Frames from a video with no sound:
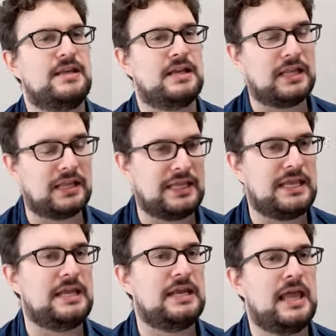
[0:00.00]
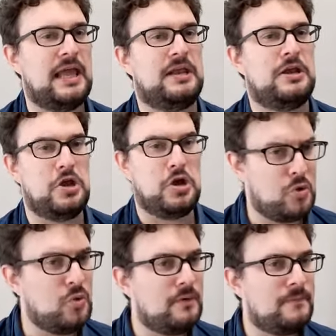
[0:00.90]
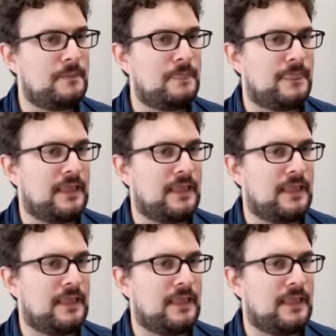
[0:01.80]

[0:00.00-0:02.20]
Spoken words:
and clean and new, and